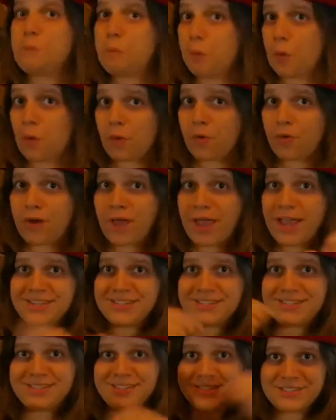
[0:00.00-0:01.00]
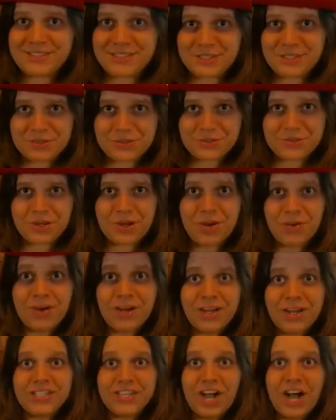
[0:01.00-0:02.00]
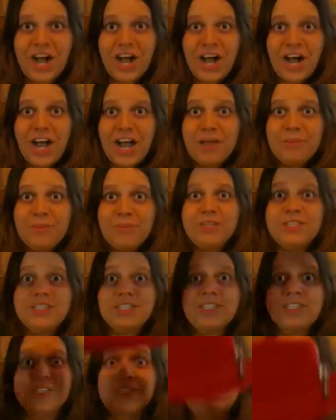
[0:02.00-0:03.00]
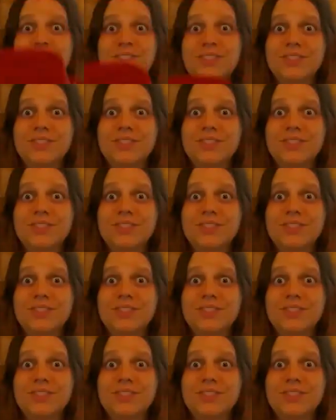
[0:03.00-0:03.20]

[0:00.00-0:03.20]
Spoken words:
Alright, you know what time it is.